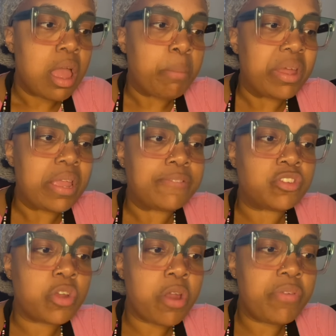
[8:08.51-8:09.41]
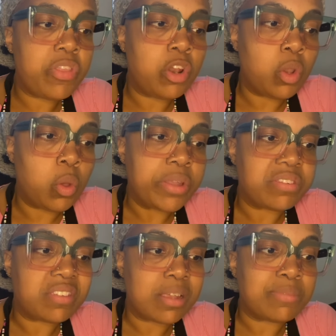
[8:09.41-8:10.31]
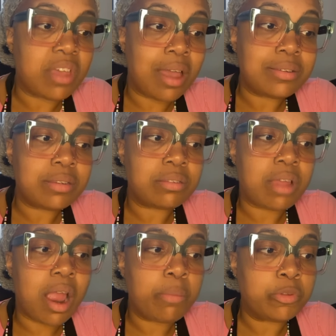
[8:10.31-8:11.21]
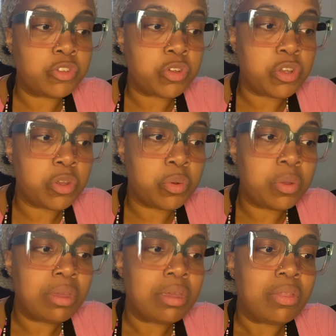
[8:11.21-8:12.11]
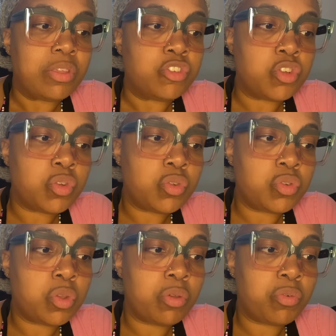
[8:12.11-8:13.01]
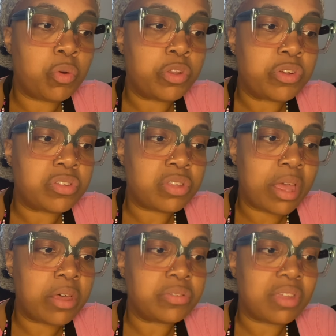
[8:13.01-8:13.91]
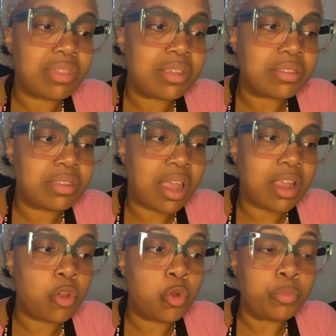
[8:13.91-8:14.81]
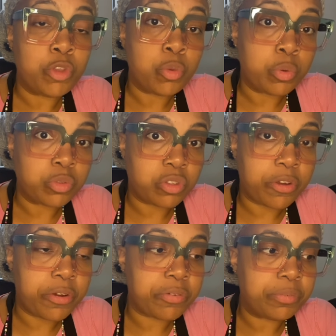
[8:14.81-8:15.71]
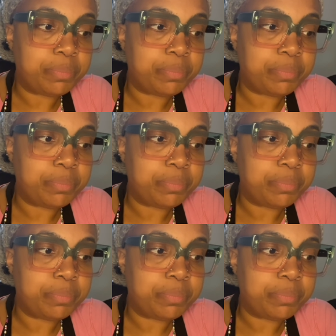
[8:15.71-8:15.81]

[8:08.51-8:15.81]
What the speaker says: But if serving the Lord seems undesirable to you, then choose for yourselves this day whom you will serve.